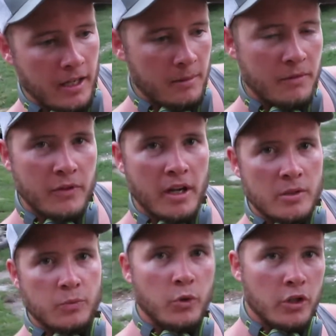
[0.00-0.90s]
If you
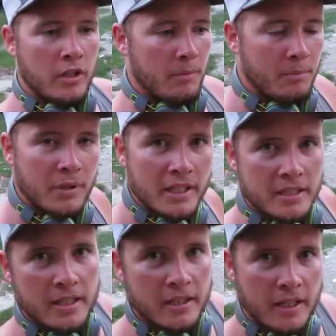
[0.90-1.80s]
guys would,
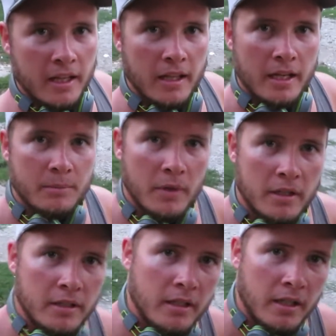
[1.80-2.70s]
please hit that like
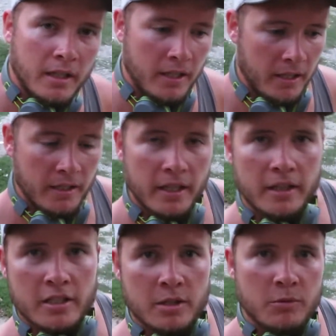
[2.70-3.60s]
button.
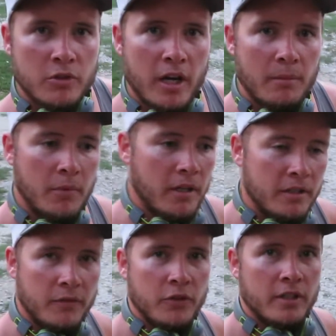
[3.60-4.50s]
Hit the subscribe
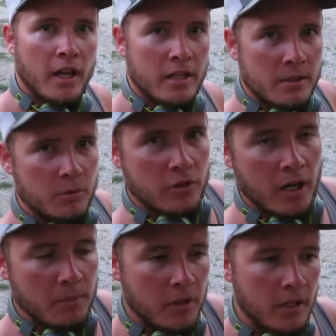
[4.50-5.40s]
button if you're not a
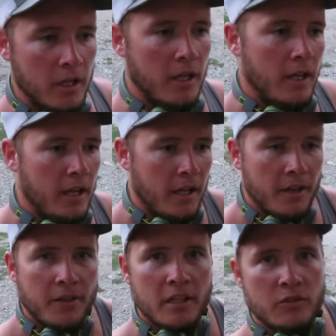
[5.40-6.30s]
subscriber.
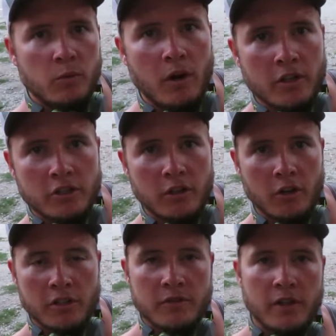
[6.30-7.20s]
Thanks for watching
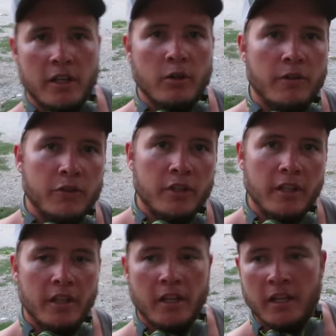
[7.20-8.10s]
all this video if you did.